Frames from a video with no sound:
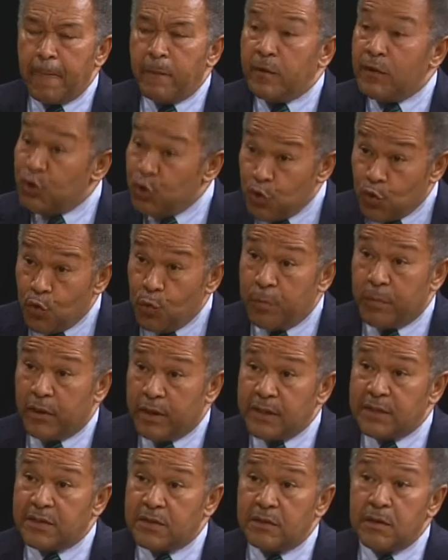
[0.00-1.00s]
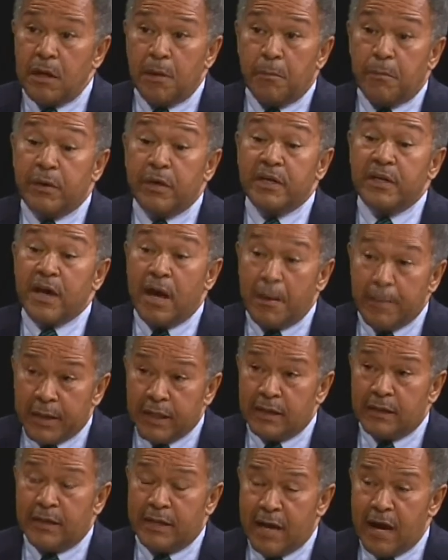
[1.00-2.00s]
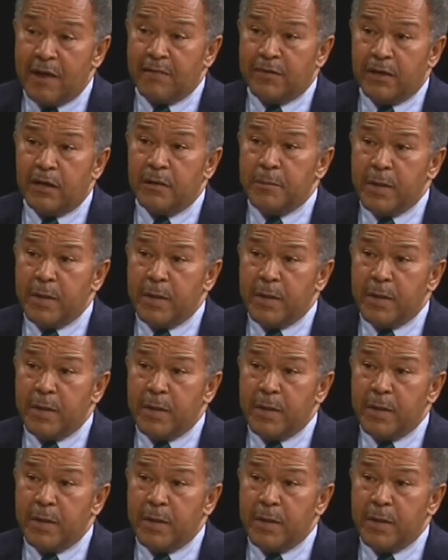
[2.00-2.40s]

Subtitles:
numerous predominantly African